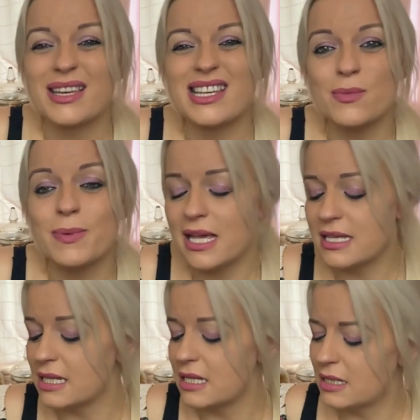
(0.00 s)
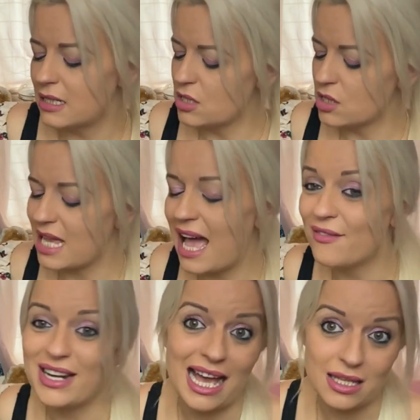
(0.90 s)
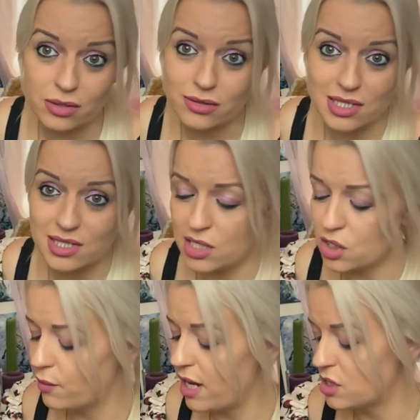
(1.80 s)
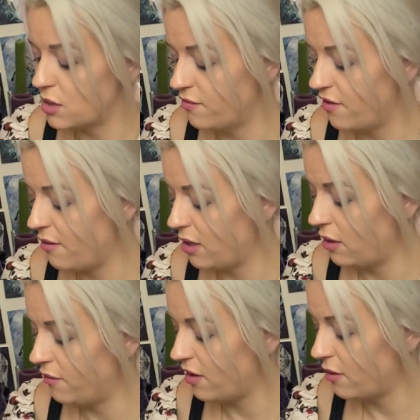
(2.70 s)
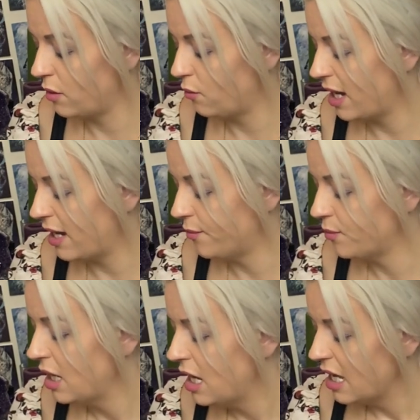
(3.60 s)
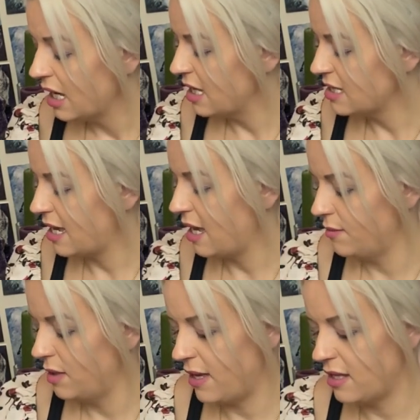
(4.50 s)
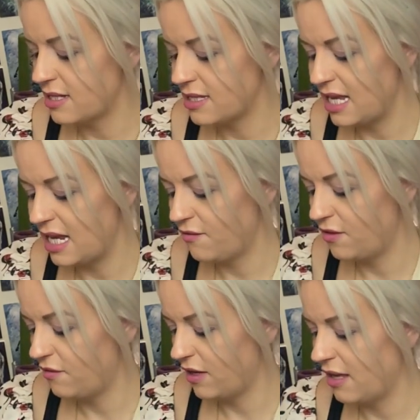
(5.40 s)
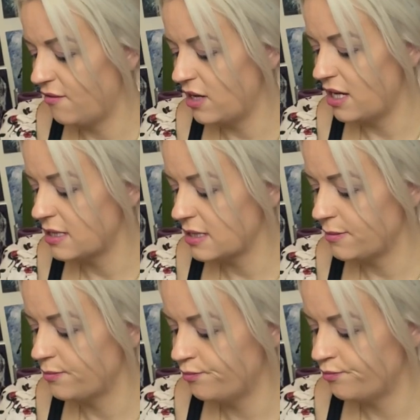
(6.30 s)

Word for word: Because your person, they just haven't handled the situation very, very well. Can you tell me about this need for forgiveness?